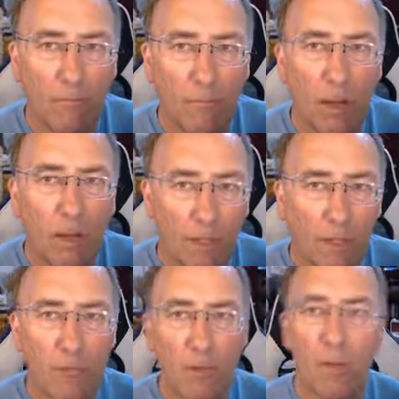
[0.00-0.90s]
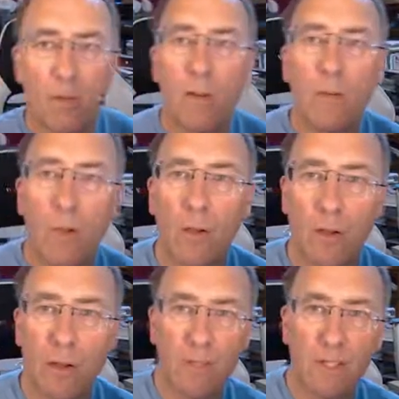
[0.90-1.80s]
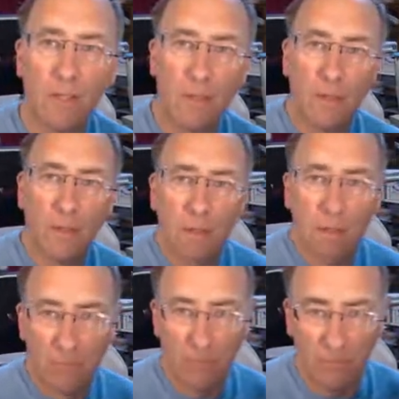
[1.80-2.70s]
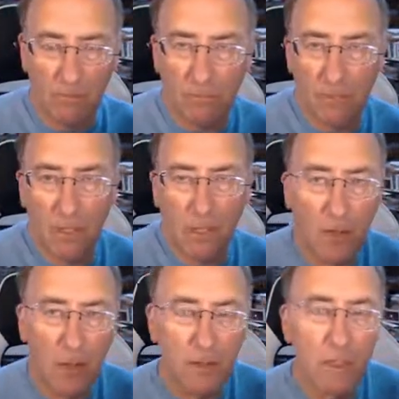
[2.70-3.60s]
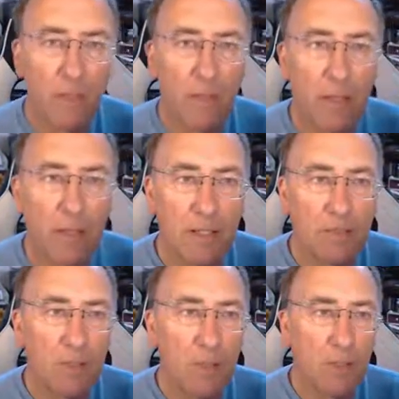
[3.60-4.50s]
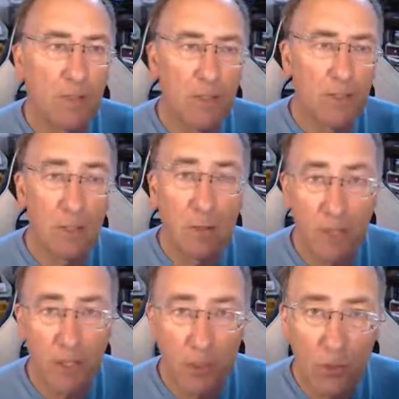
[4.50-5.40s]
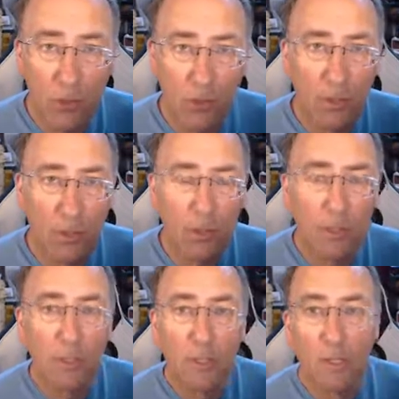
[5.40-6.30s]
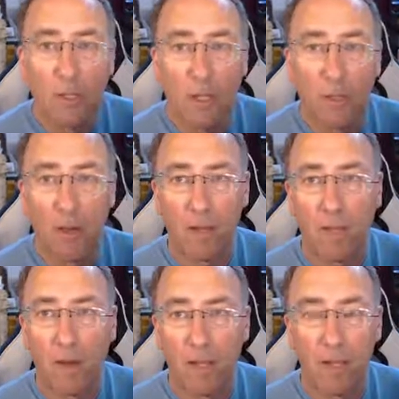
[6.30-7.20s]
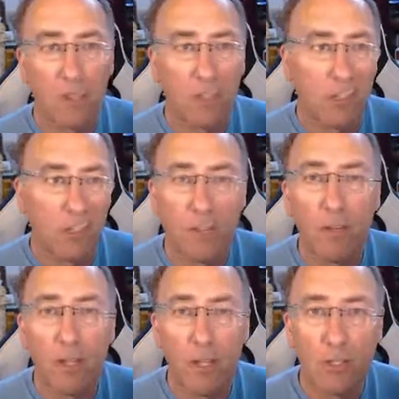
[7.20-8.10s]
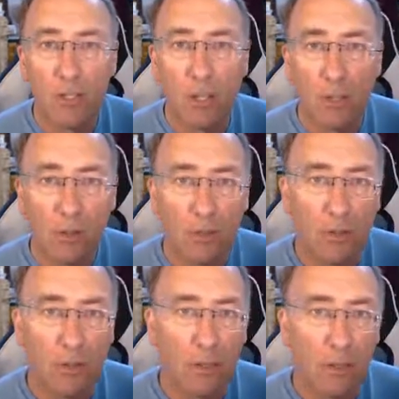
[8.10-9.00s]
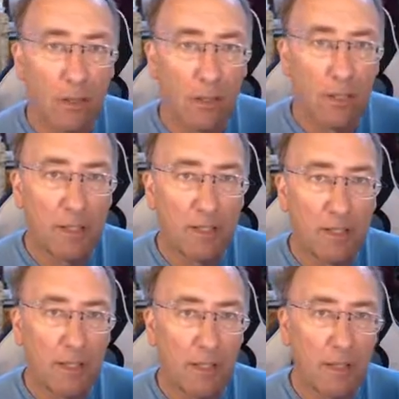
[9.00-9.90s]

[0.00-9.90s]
I can give you a very well-rounded answer to that. If you would like to go onto YouTube, about 5, 6, 7 years ago, I did a